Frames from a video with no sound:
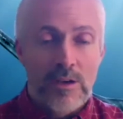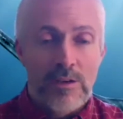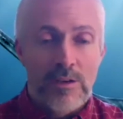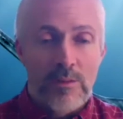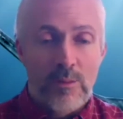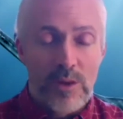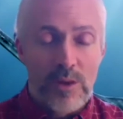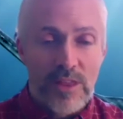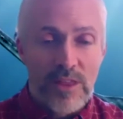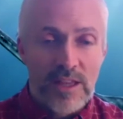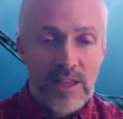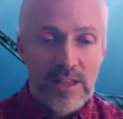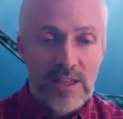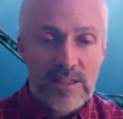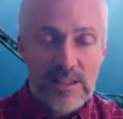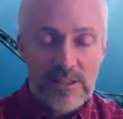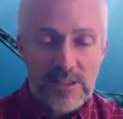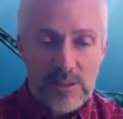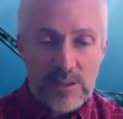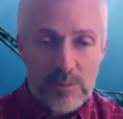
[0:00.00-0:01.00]
within
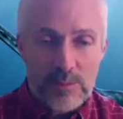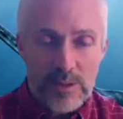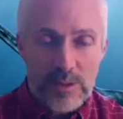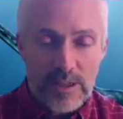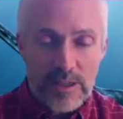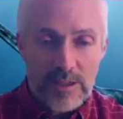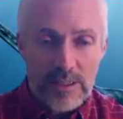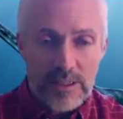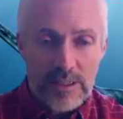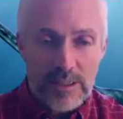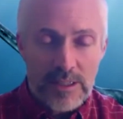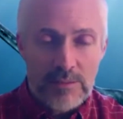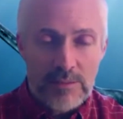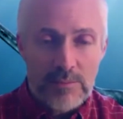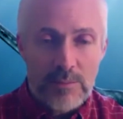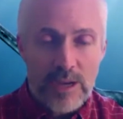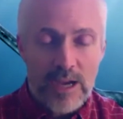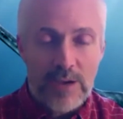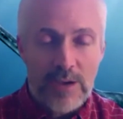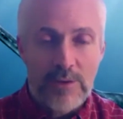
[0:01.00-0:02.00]
disciplinary
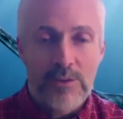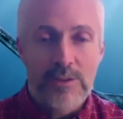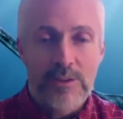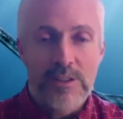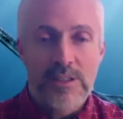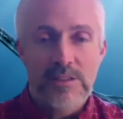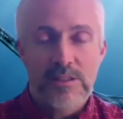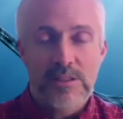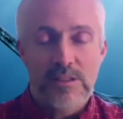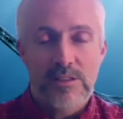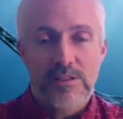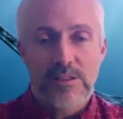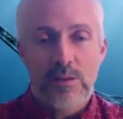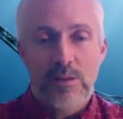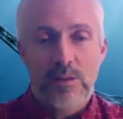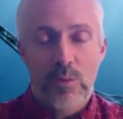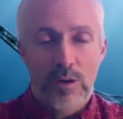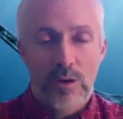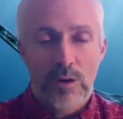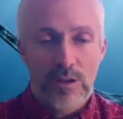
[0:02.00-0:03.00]
boundaries, some
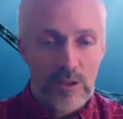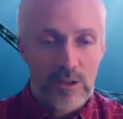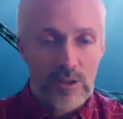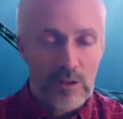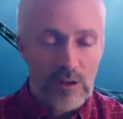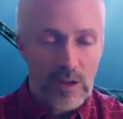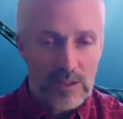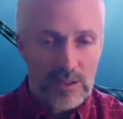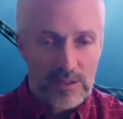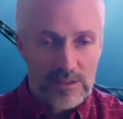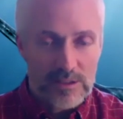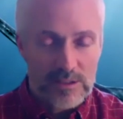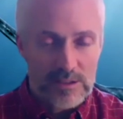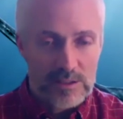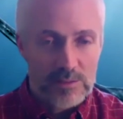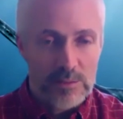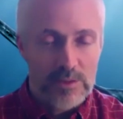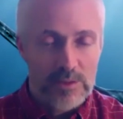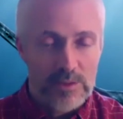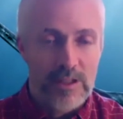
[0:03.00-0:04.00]
work across
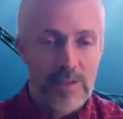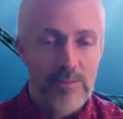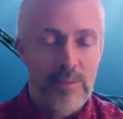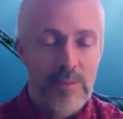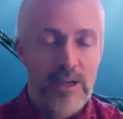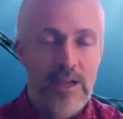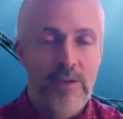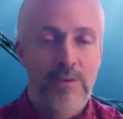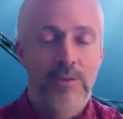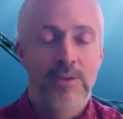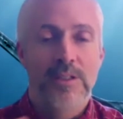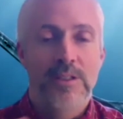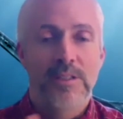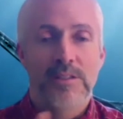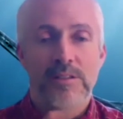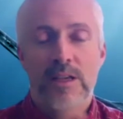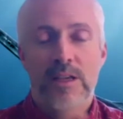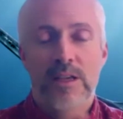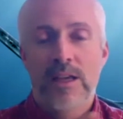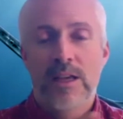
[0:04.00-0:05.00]
disciplinary boundaries.